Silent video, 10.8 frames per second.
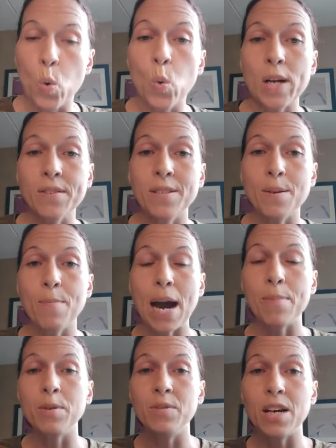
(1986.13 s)
What does the
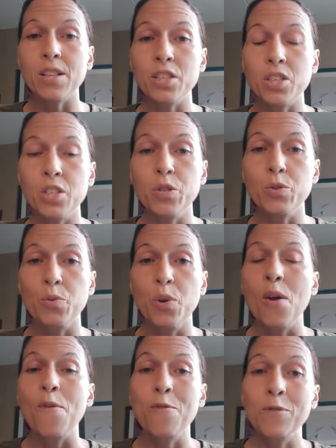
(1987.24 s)
Bible tell us to do?
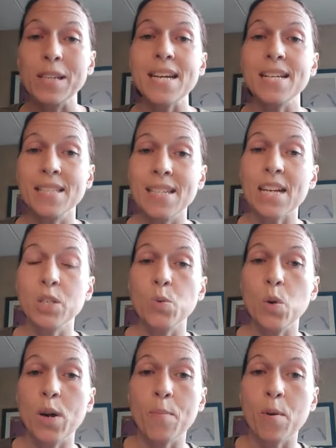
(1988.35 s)
Flee
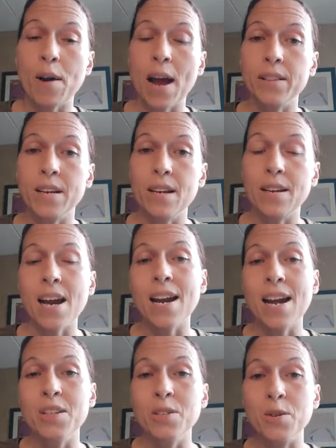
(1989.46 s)
sexual immorality,
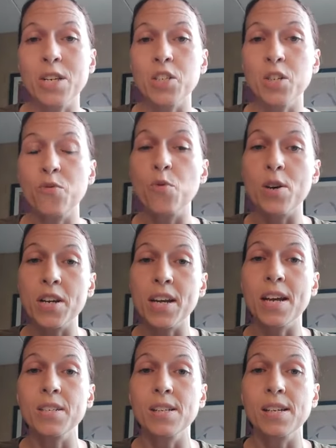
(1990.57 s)
not enter into
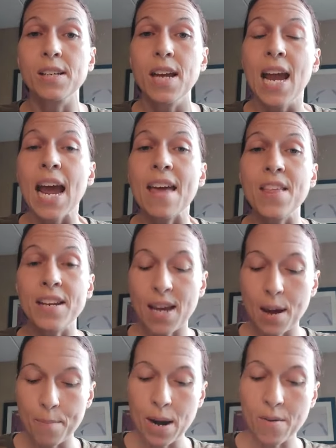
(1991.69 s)
fornication, and then
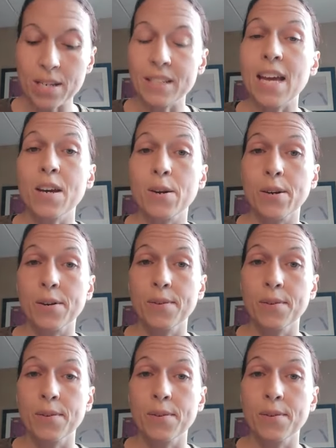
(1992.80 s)
get married later.